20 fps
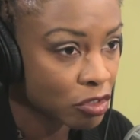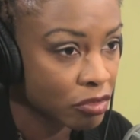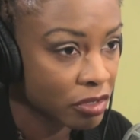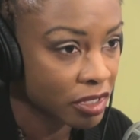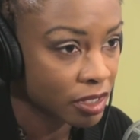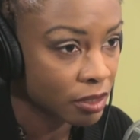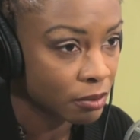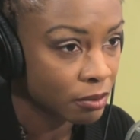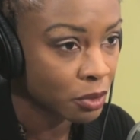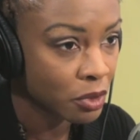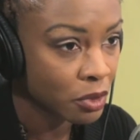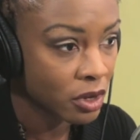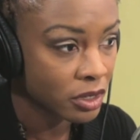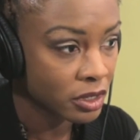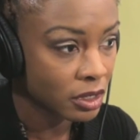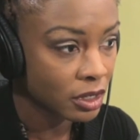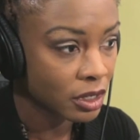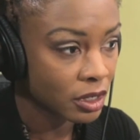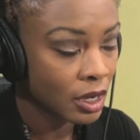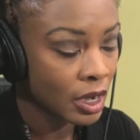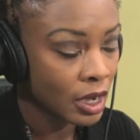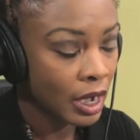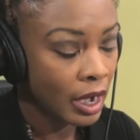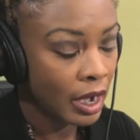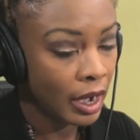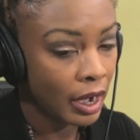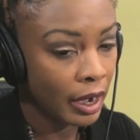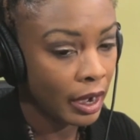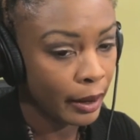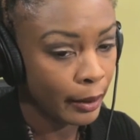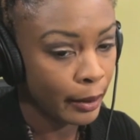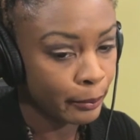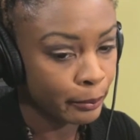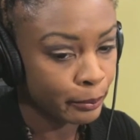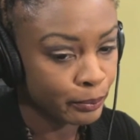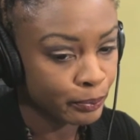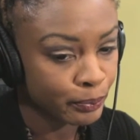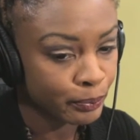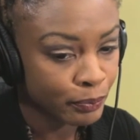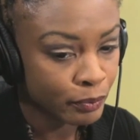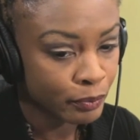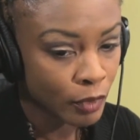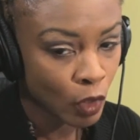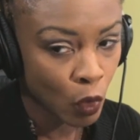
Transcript: tourism product um,